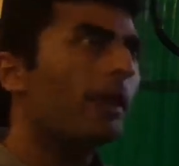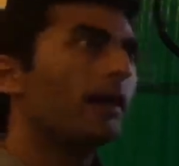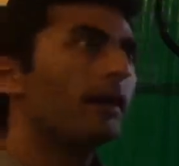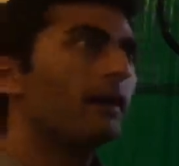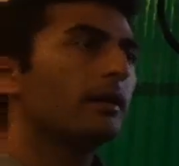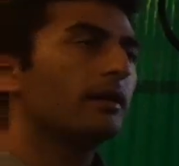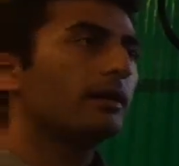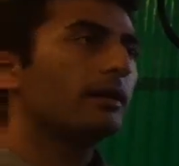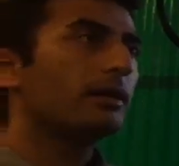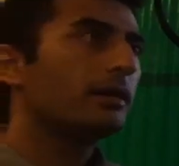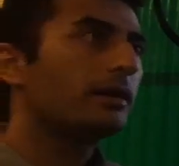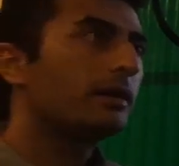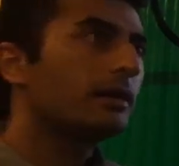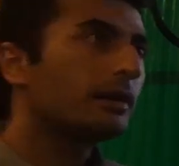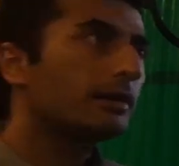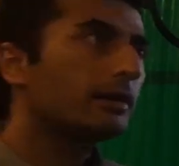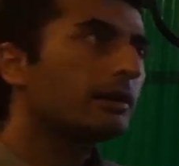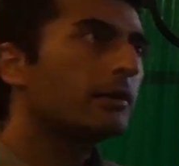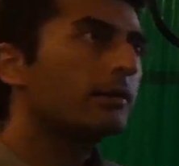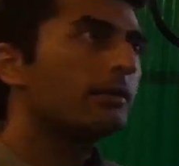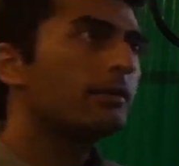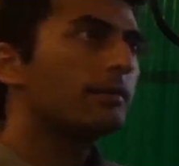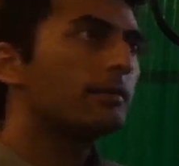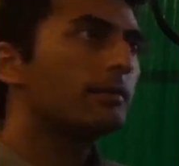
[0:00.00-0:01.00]
9/10
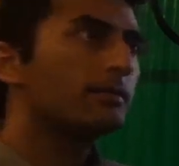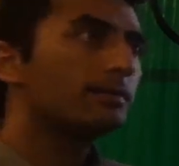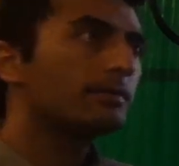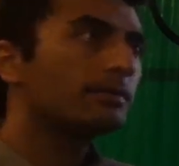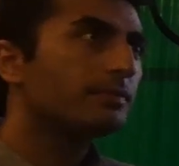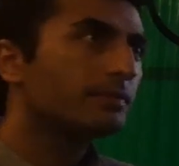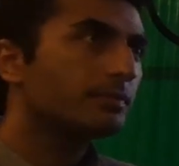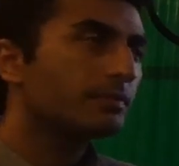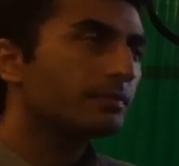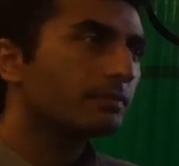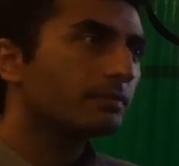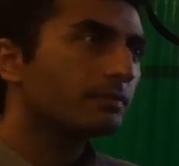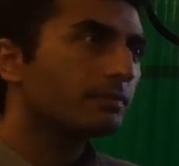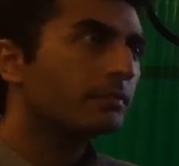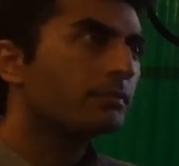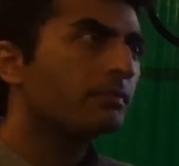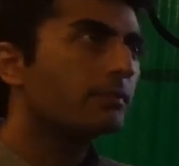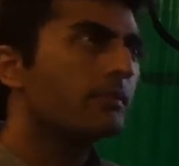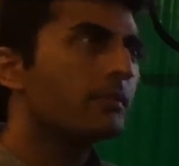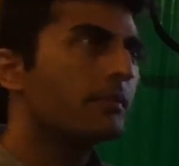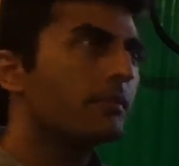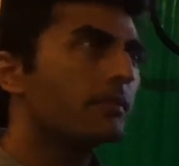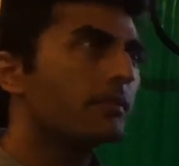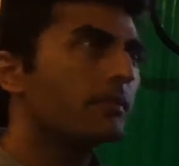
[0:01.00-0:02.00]
of the time, you're
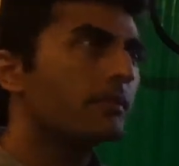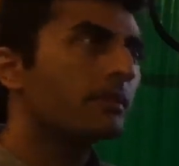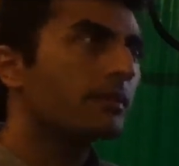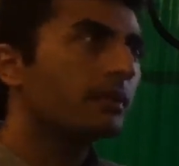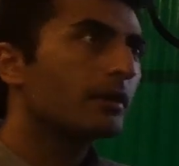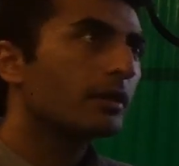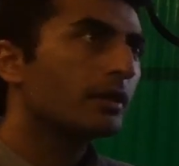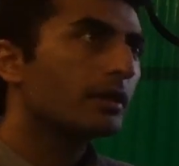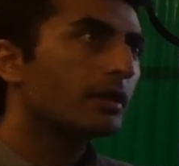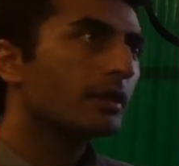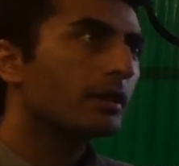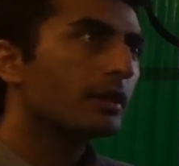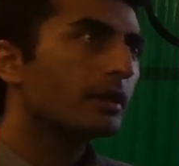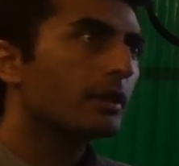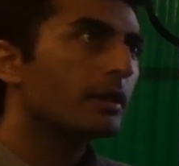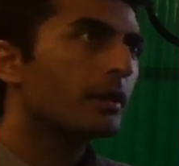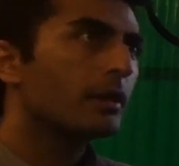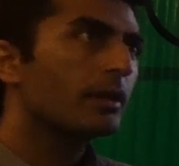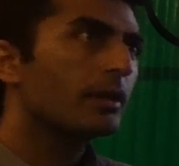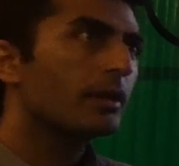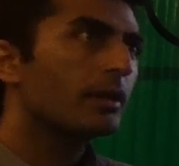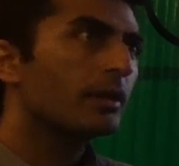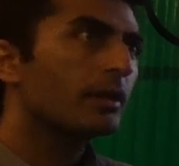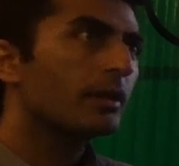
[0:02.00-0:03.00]
not going to get into that
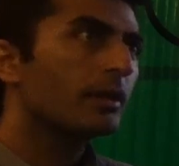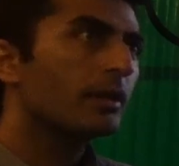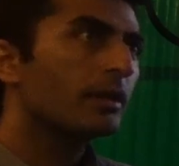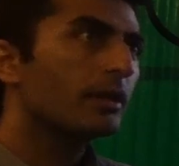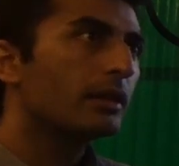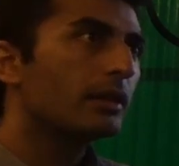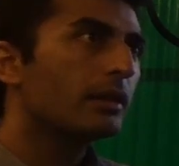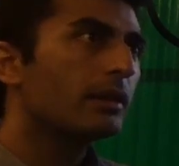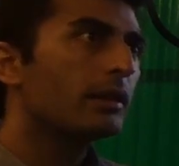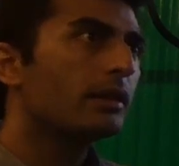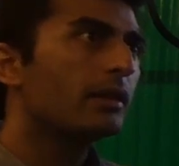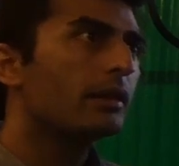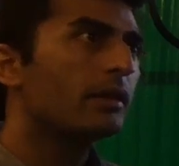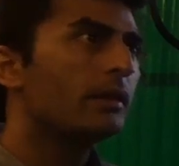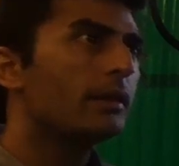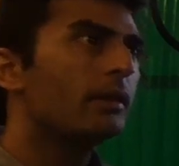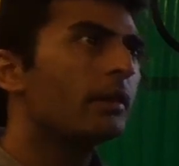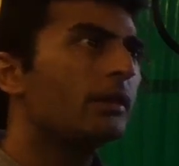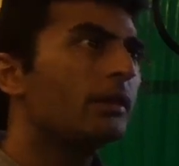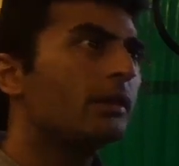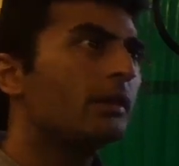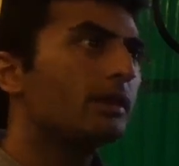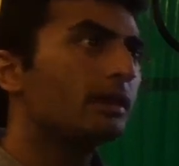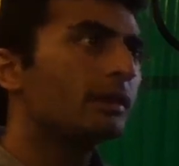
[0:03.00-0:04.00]
argument in
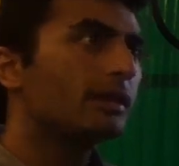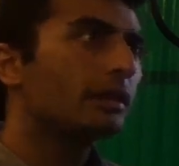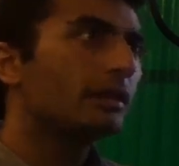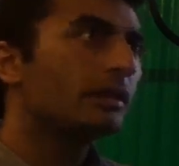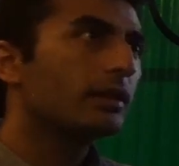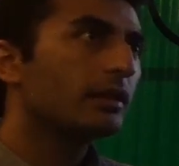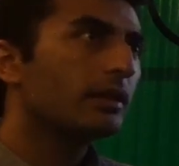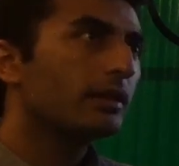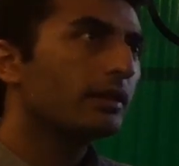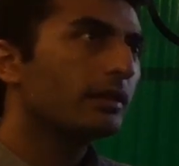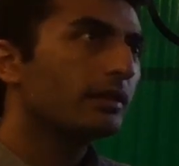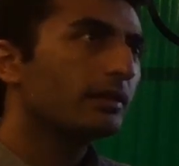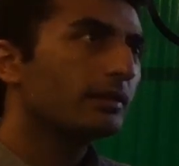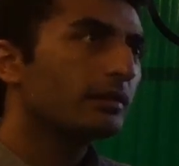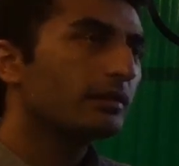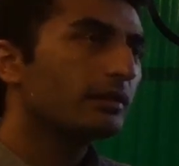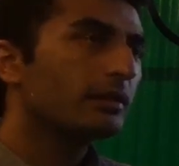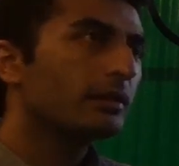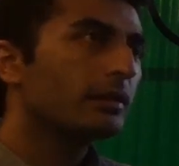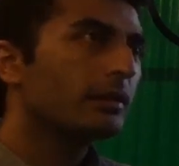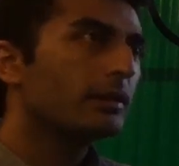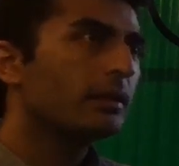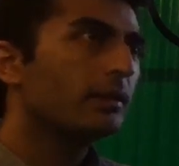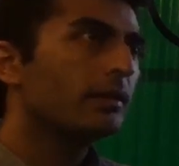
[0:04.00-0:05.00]
industry until you're way
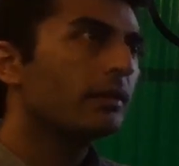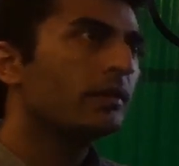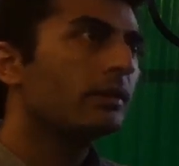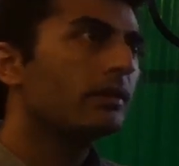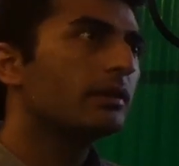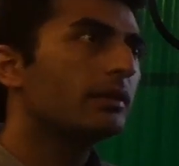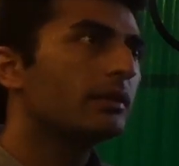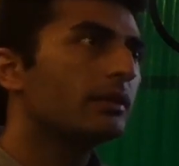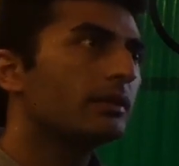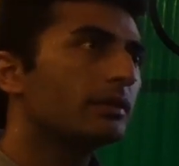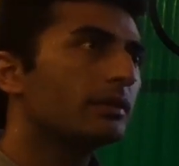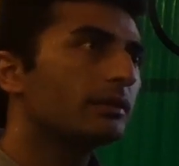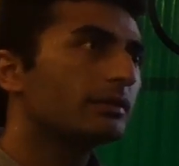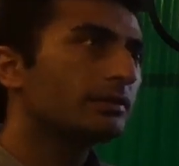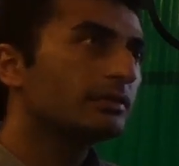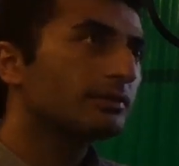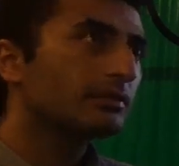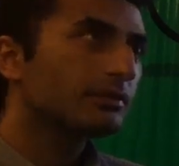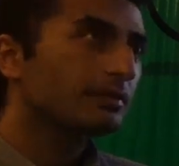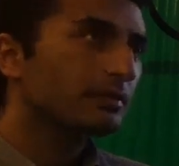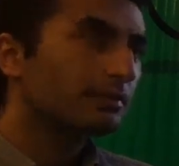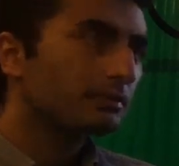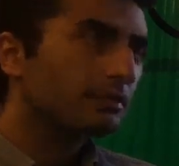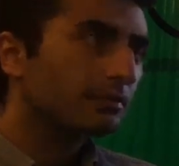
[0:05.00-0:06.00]
down the path,
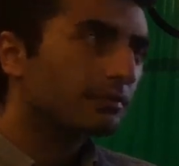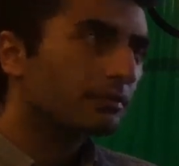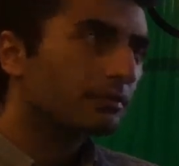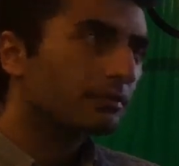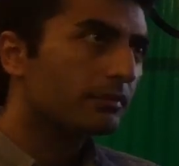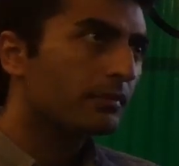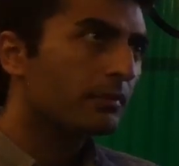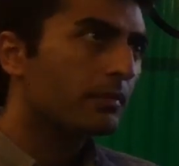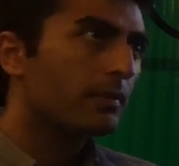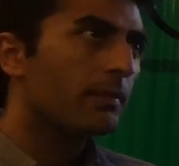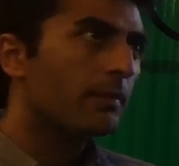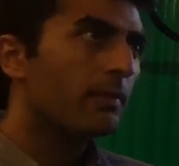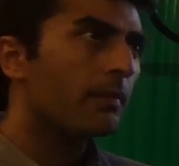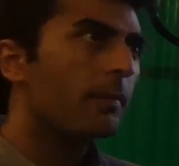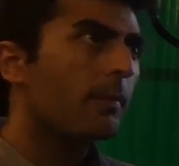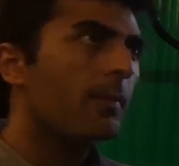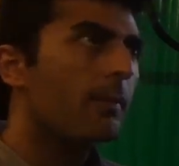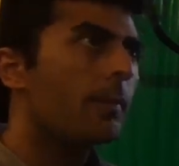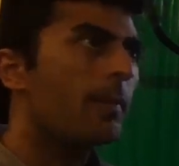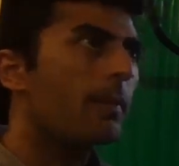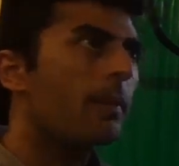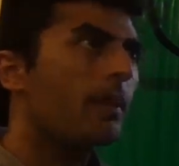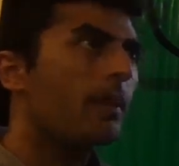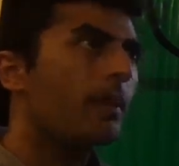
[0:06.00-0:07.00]
and you're not even
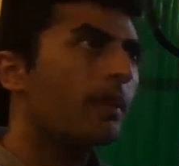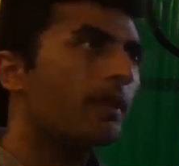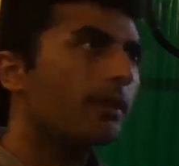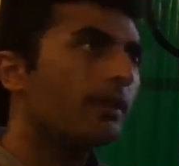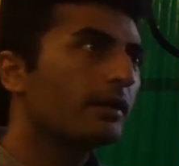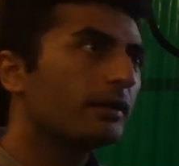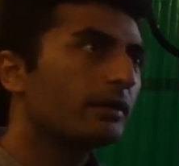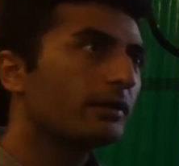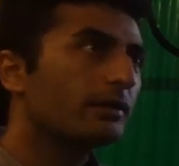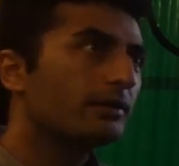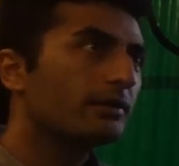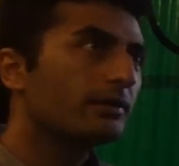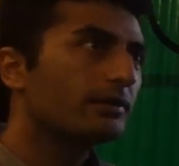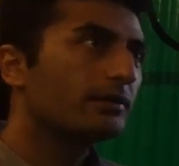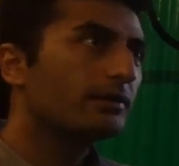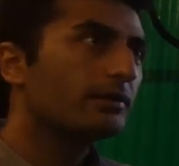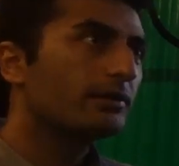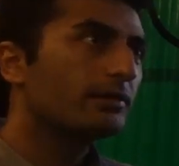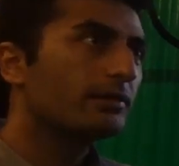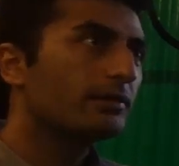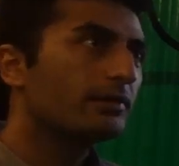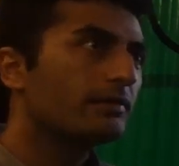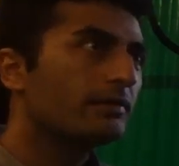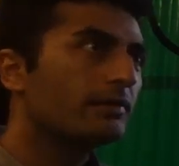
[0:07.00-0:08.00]
going to help your
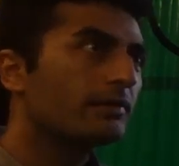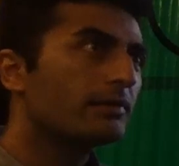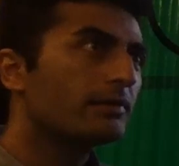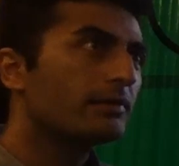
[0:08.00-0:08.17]
client